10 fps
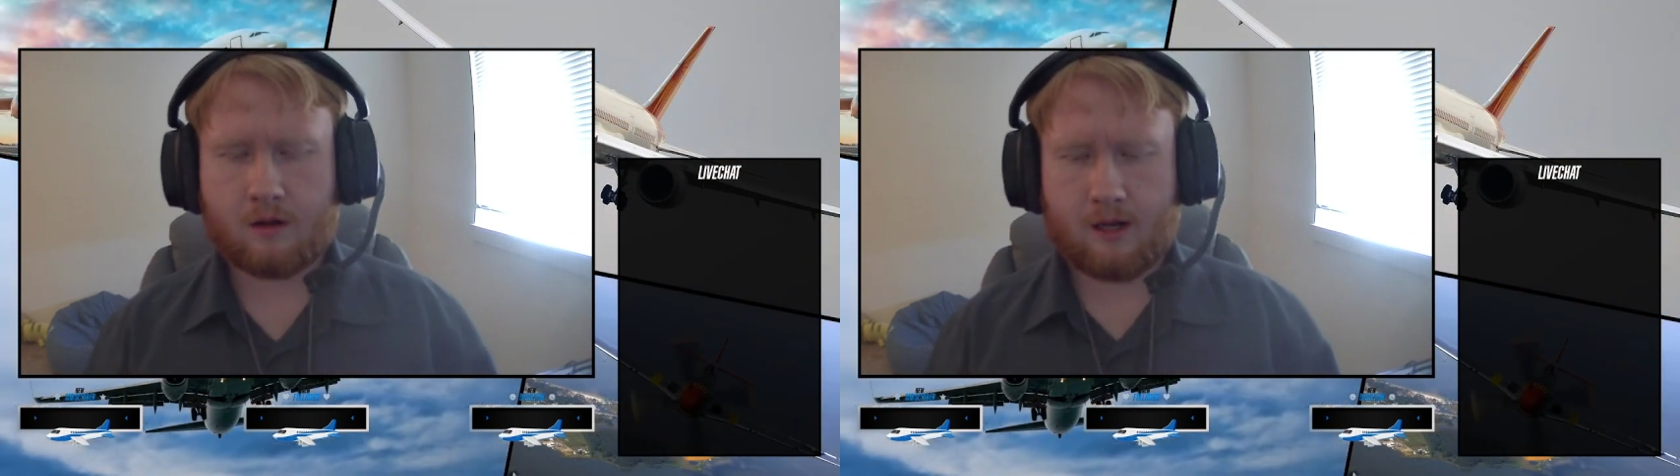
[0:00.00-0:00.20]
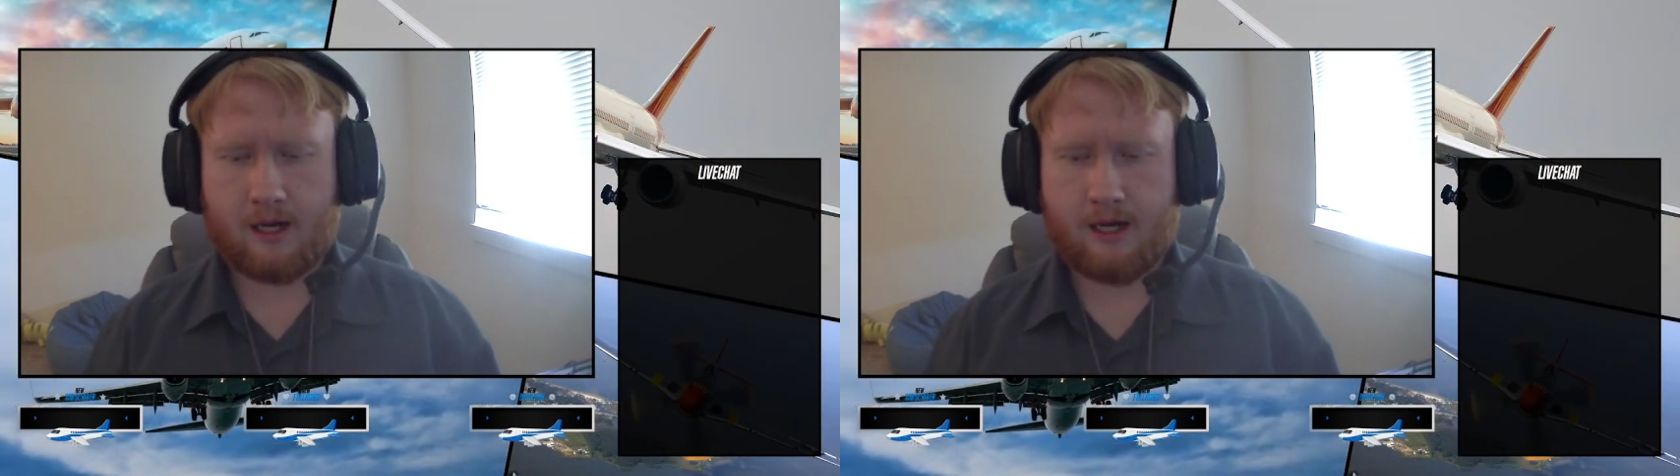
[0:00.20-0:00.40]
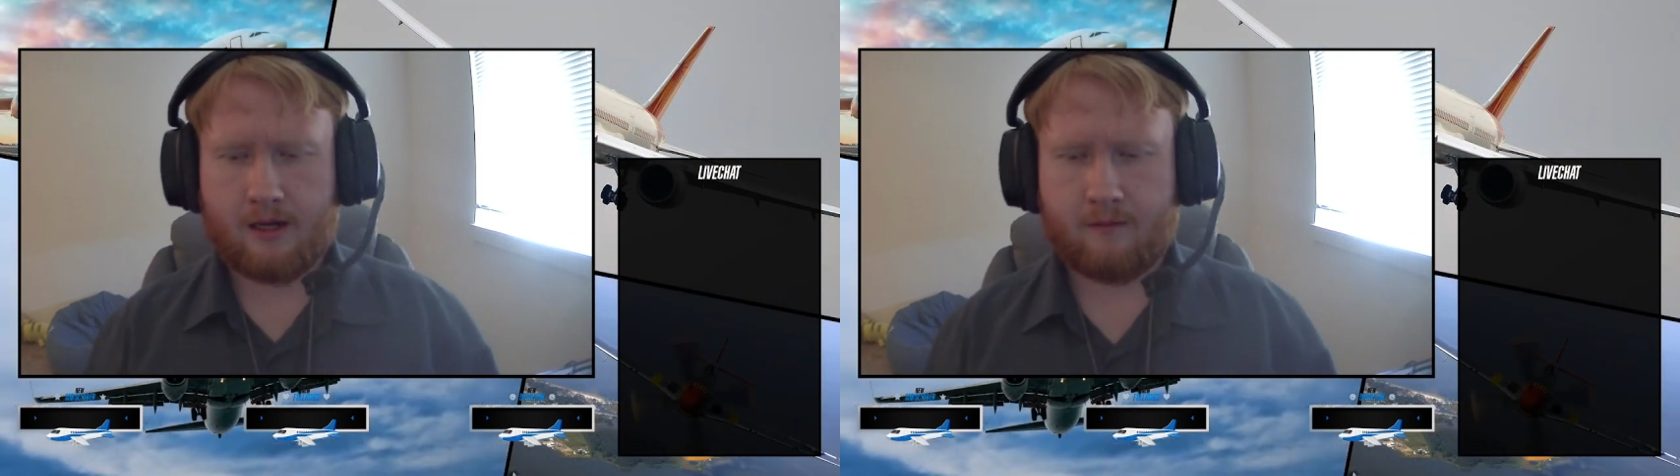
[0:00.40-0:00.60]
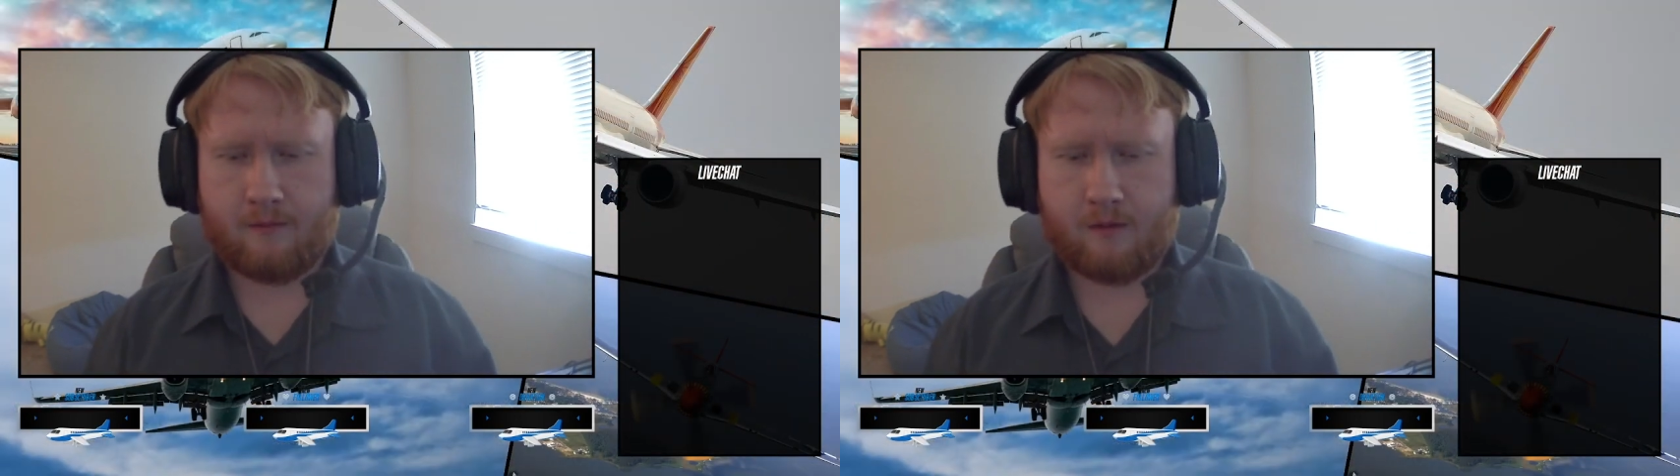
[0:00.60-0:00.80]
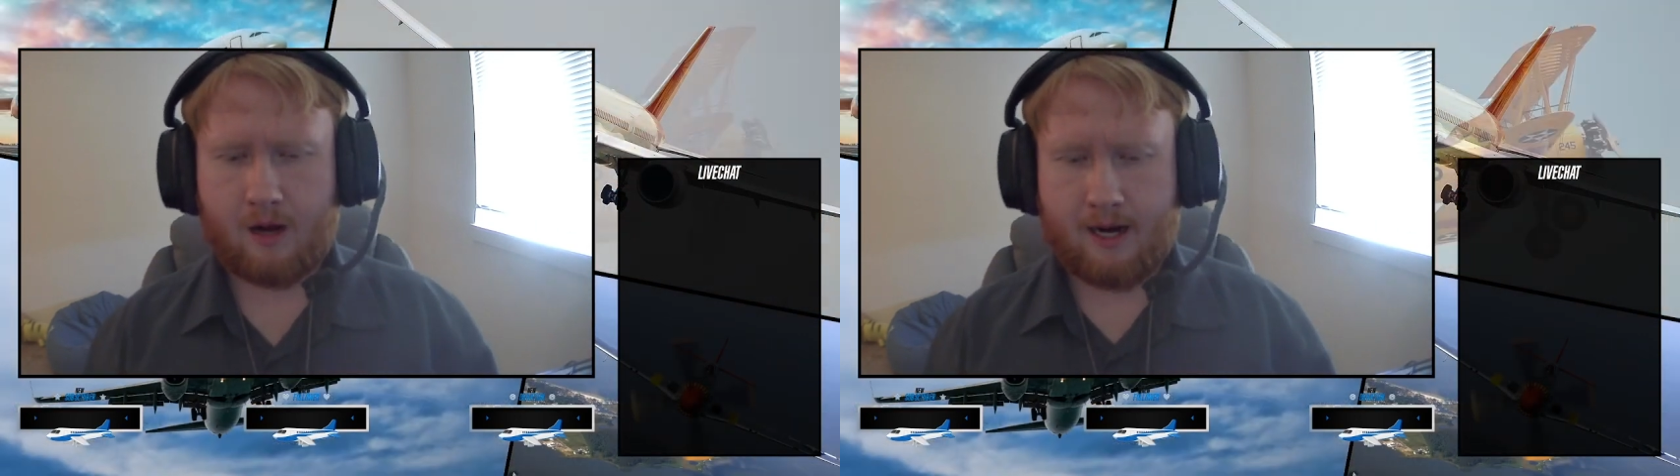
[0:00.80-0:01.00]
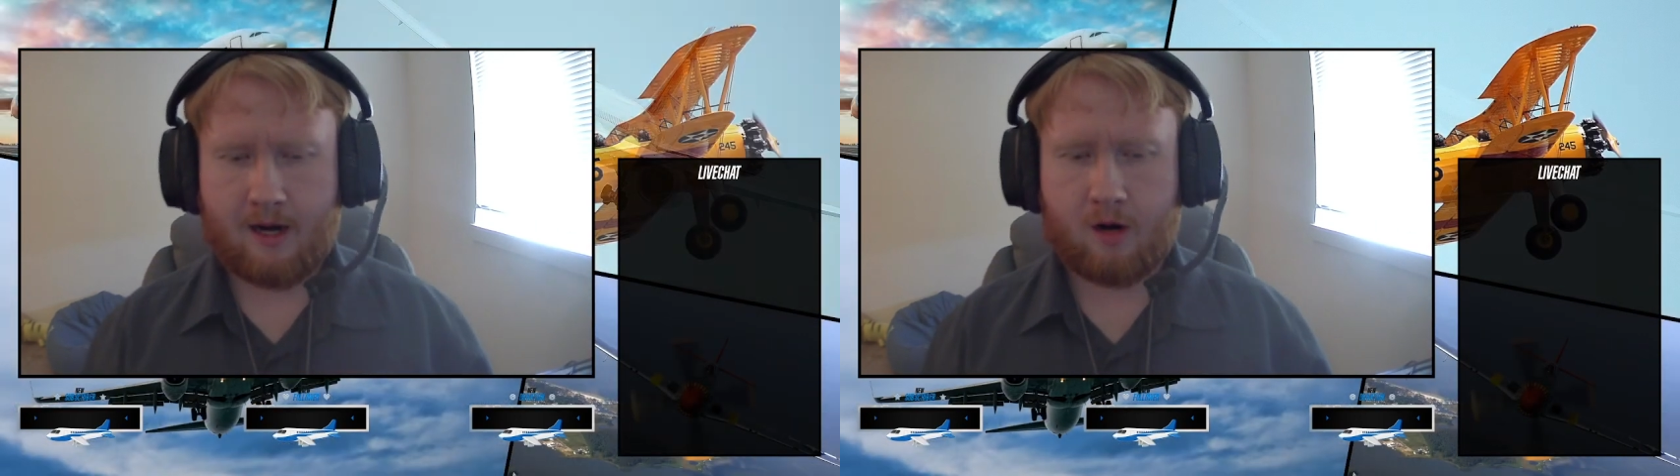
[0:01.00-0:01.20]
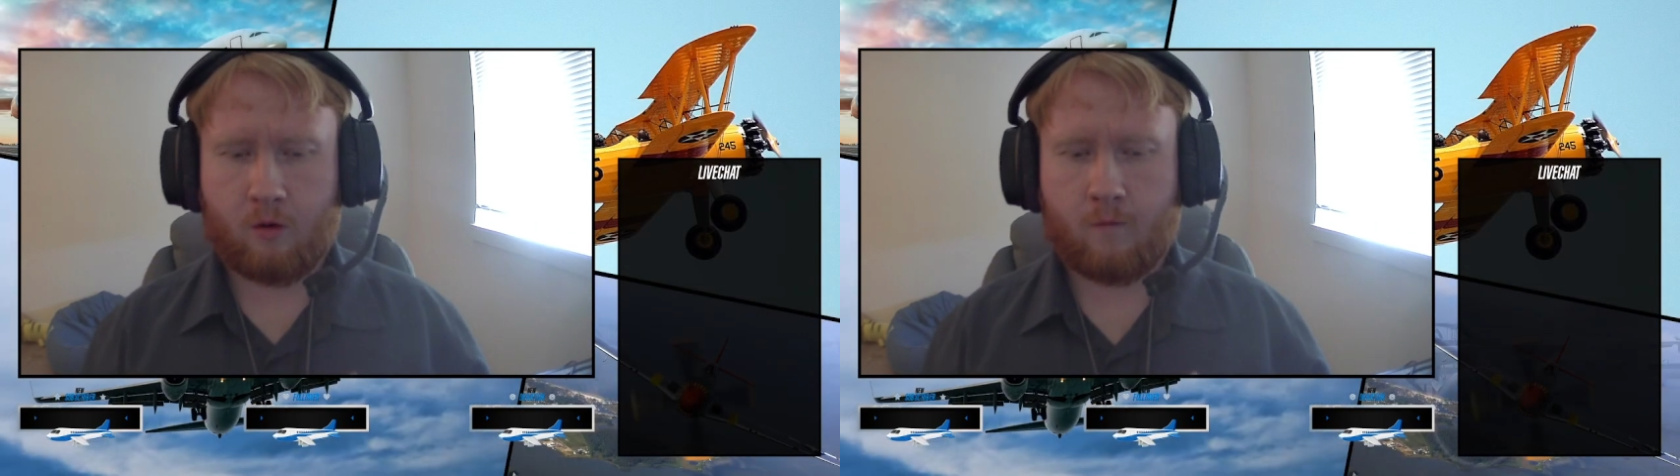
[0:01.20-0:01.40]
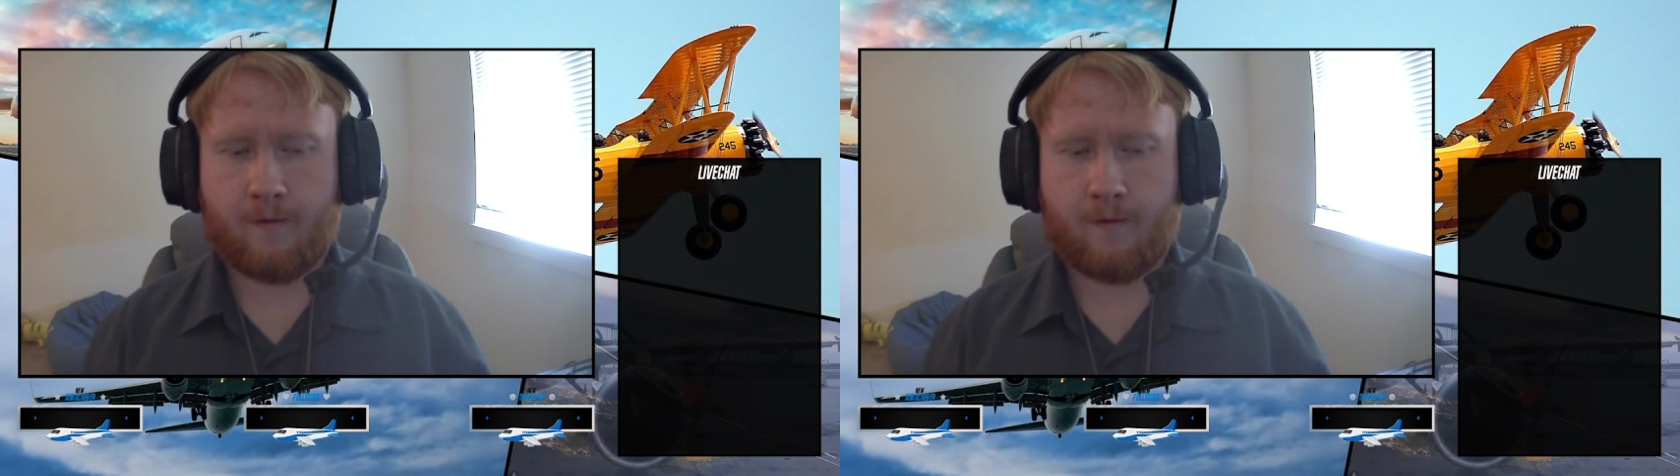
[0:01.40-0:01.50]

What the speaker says: I know